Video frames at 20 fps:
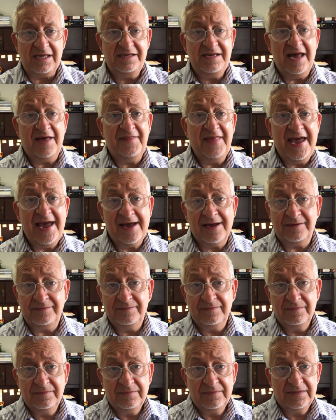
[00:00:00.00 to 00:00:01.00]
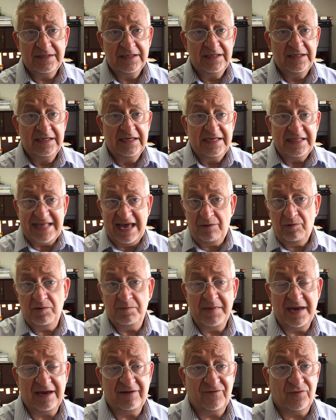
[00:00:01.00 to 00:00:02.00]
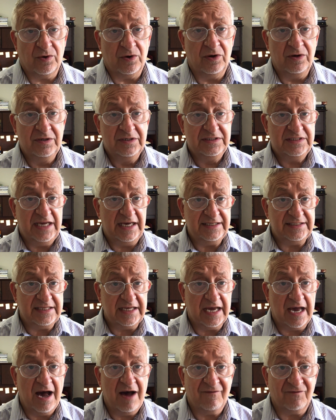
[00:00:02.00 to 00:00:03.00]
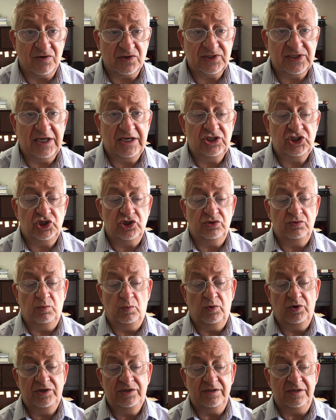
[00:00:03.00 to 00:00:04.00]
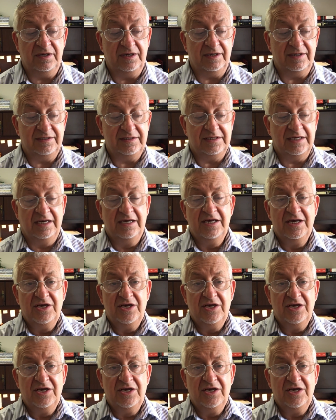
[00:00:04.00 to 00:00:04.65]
Now that would make for tasty conversation, wouldn't it?